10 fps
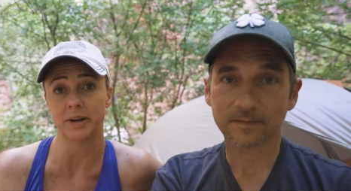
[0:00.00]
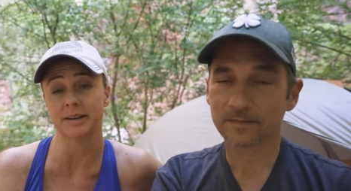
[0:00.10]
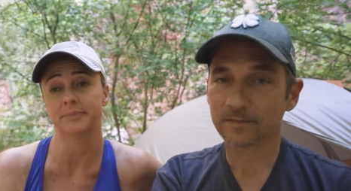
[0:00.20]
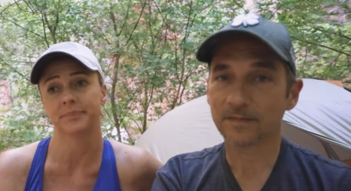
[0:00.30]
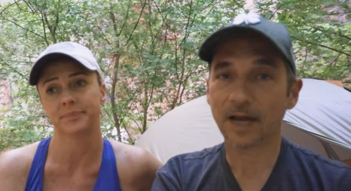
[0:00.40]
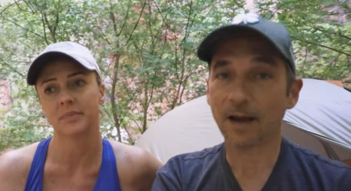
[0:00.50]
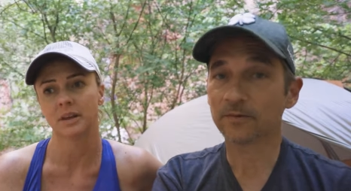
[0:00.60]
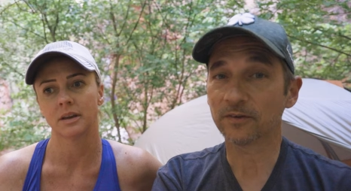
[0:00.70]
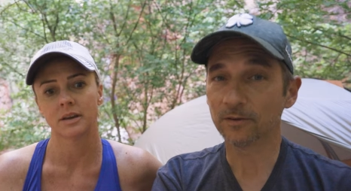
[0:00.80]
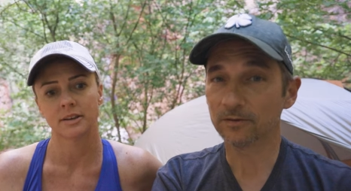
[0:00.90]
Speaker 1: way.
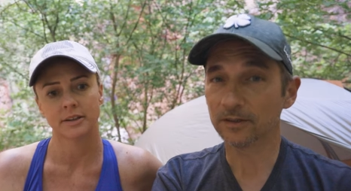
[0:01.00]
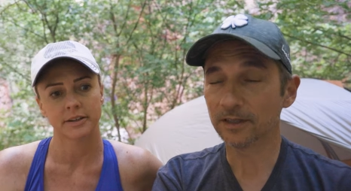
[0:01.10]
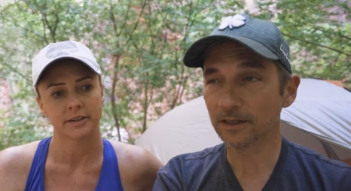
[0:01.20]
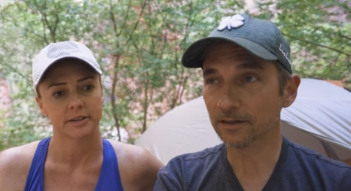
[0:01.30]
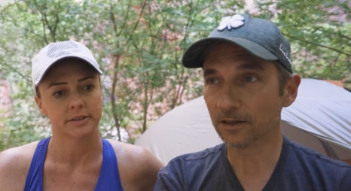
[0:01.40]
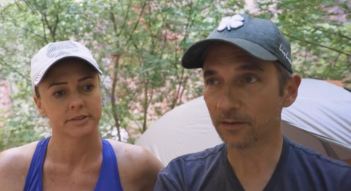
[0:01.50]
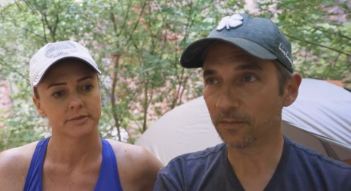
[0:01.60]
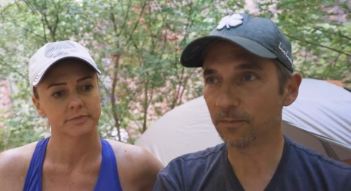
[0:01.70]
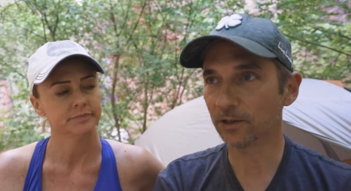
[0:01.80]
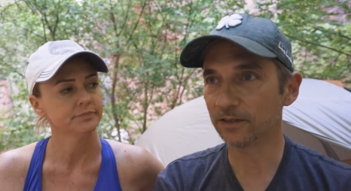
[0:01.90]
Absolutely. The the
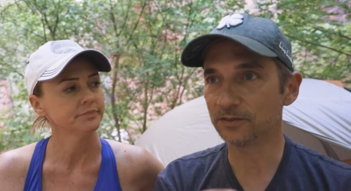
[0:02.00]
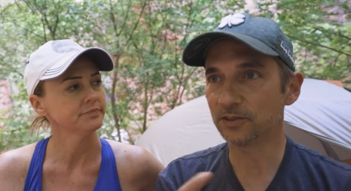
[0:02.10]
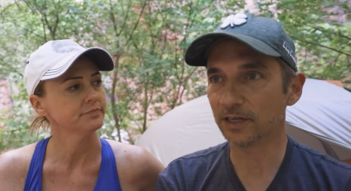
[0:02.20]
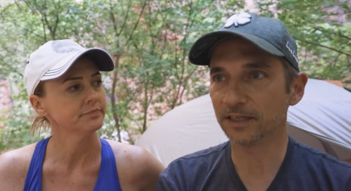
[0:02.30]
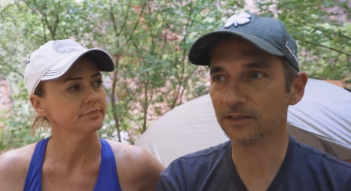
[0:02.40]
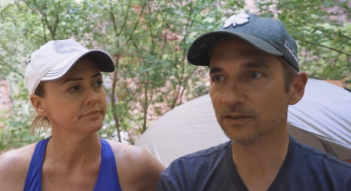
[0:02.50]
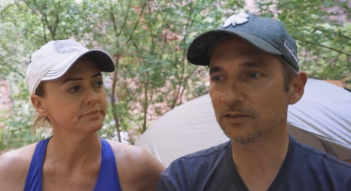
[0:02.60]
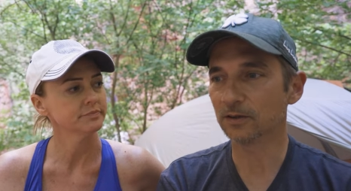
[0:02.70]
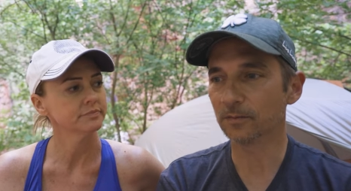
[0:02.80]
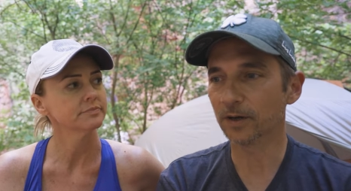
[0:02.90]
place changes
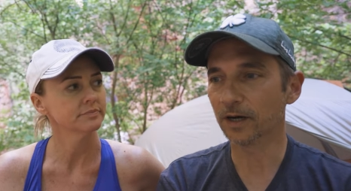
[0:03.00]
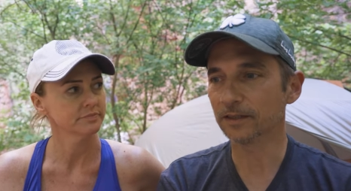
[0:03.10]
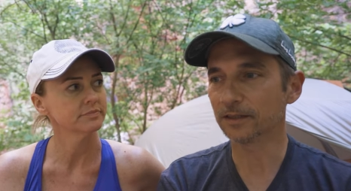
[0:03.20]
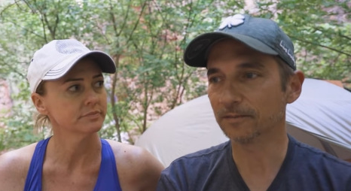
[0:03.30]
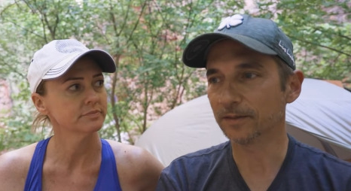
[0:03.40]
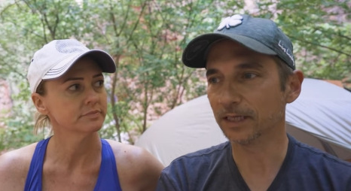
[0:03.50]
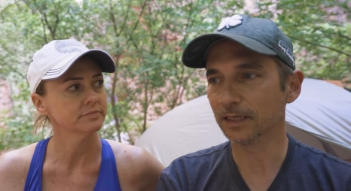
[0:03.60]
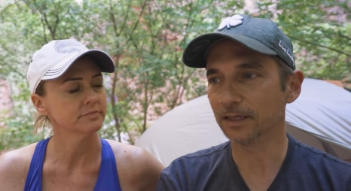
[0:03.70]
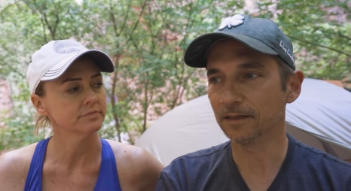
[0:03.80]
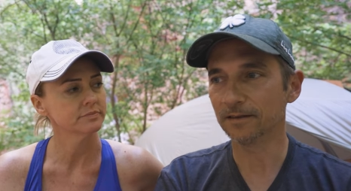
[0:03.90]
so much. I
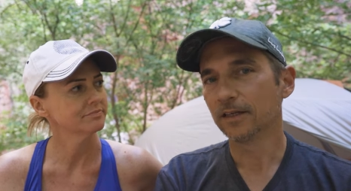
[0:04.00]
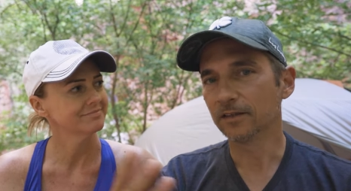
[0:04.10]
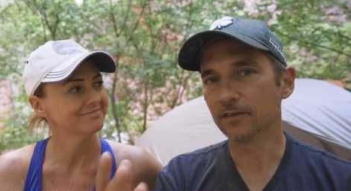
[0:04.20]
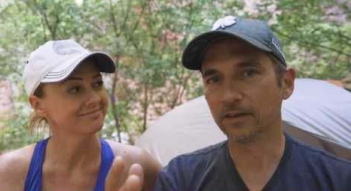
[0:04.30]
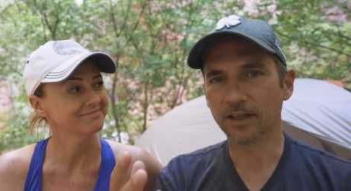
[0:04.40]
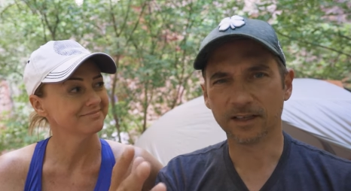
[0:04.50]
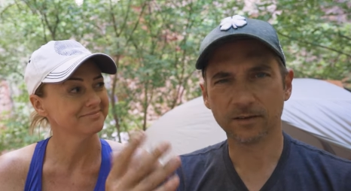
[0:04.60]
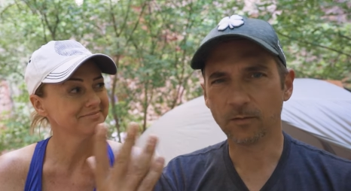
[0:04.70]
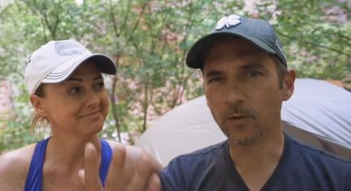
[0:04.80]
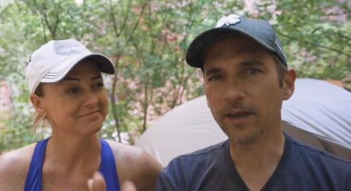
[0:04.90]
mean, it's like
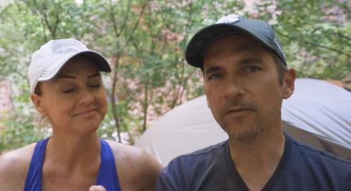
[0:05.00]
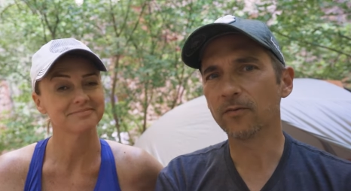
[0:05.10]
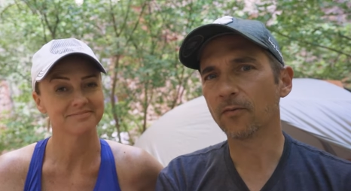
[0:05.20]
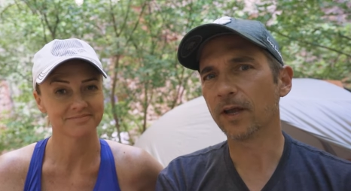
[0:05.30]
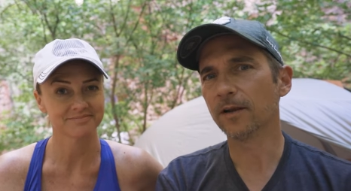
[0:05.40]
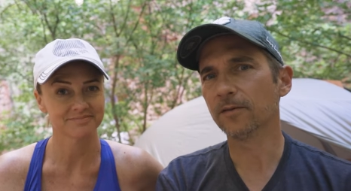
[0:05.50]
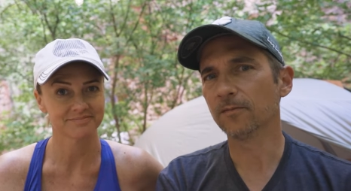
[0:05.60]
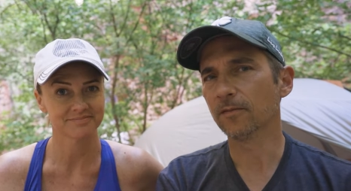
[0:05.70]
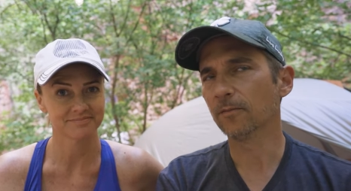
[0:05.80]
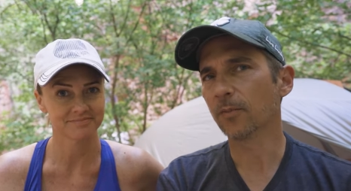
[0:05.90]
the wavy red
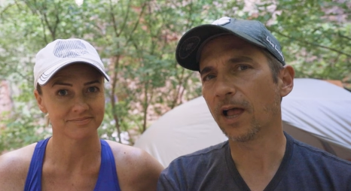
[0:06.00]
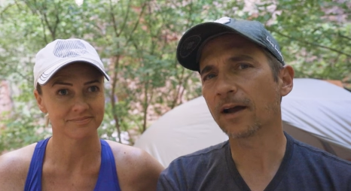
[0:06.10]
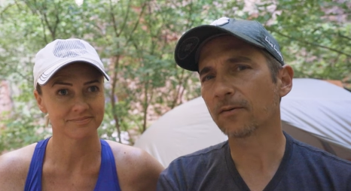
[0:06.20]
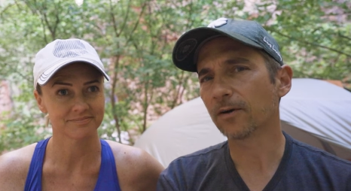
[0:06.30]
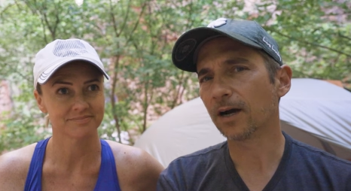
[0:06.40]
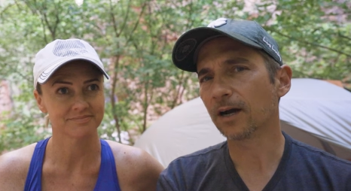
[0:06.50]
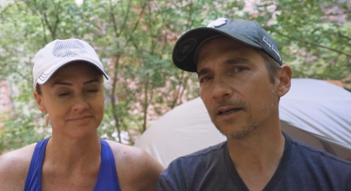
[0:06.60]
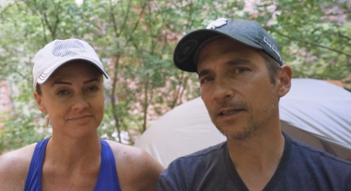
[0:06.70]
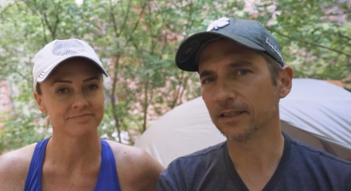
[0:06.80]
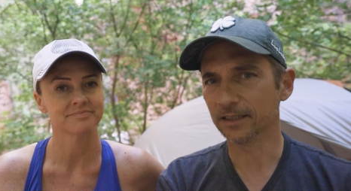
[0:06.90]
and black rock,
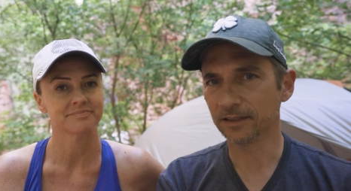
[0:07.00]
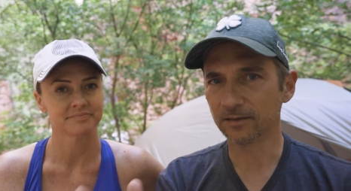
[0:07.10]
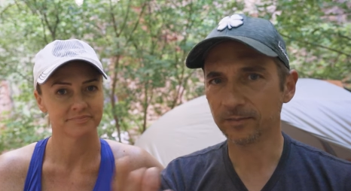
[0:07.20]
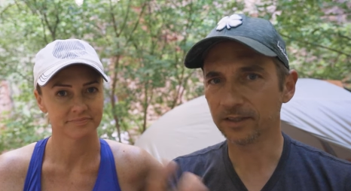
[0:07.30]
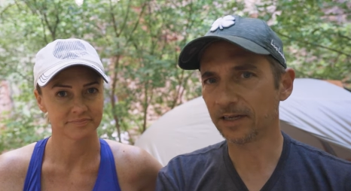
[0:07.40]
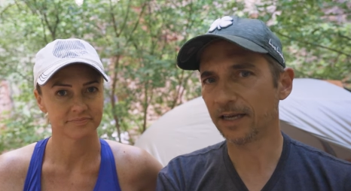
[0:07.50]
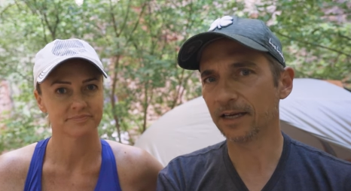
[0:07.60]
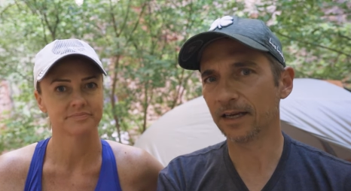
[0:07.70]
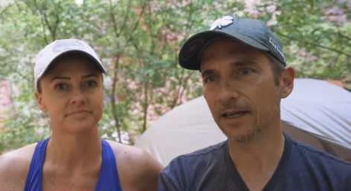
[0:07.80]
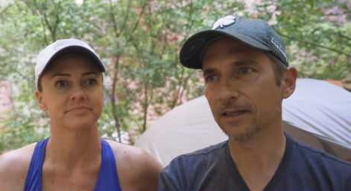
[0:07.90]
and then it'll be
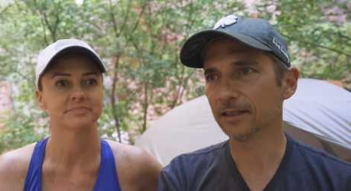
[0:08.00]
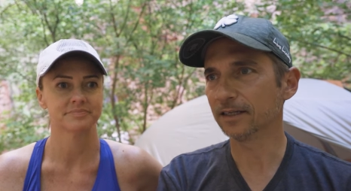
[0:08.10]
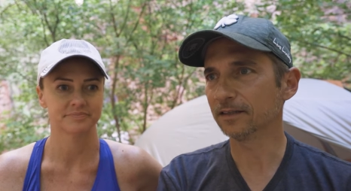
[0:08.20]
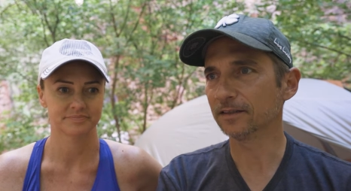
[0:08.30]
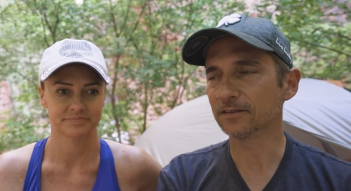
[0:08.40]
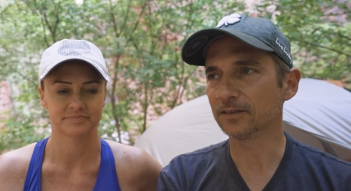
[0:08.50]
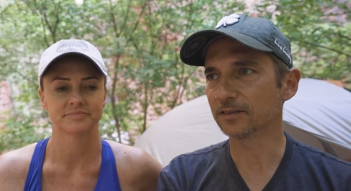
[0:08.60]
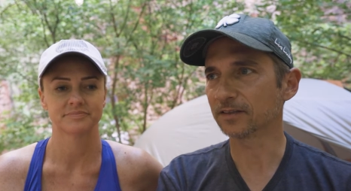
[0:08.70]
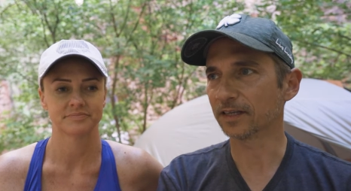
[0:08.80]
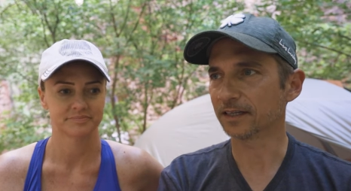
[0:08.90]
tan, and then it, it's
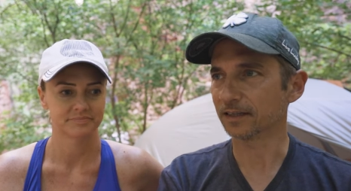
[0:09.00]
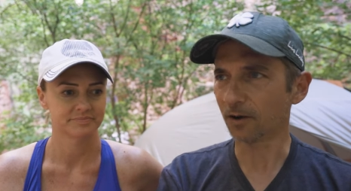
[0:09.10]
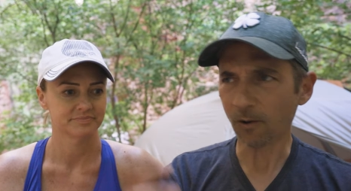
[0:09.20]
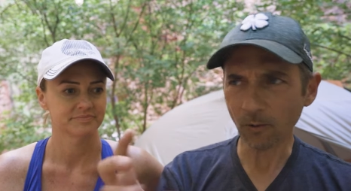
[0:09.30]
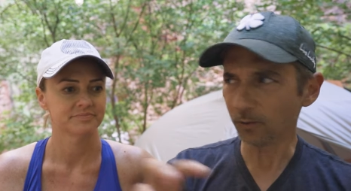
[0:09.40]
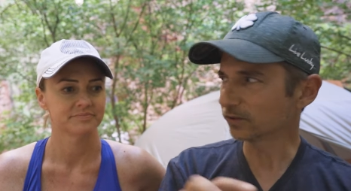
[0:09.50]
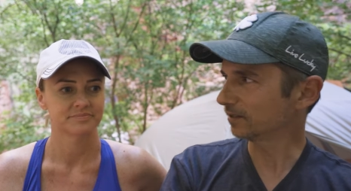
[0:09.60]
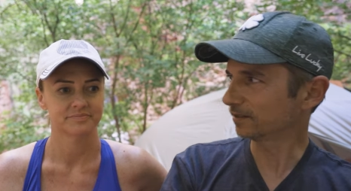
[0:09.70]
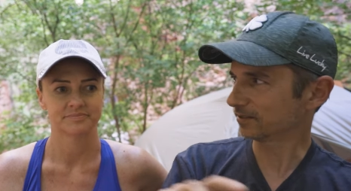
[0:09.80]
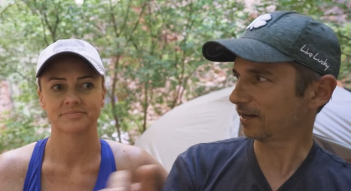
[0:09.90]
just like got the holes in
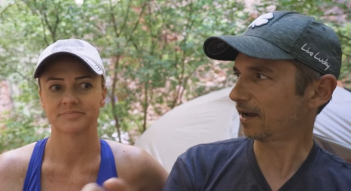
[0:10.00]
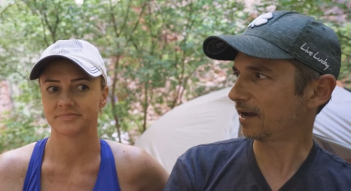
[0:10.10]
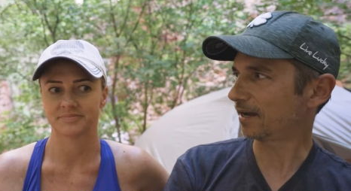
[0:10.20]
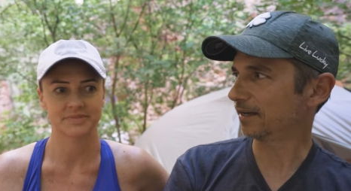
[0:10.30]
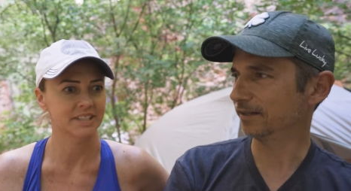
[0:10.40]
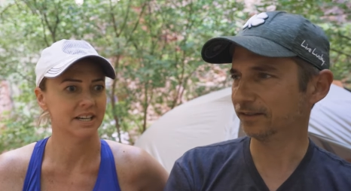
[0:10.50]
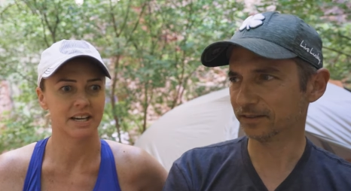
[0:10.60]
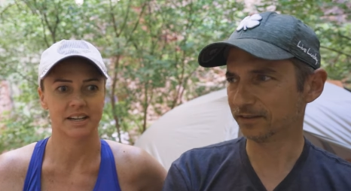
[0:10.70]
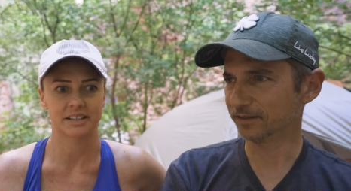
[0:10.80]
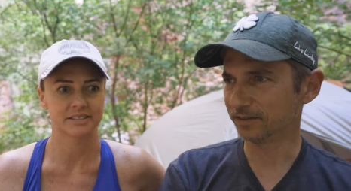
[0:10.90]
the side and yeah. just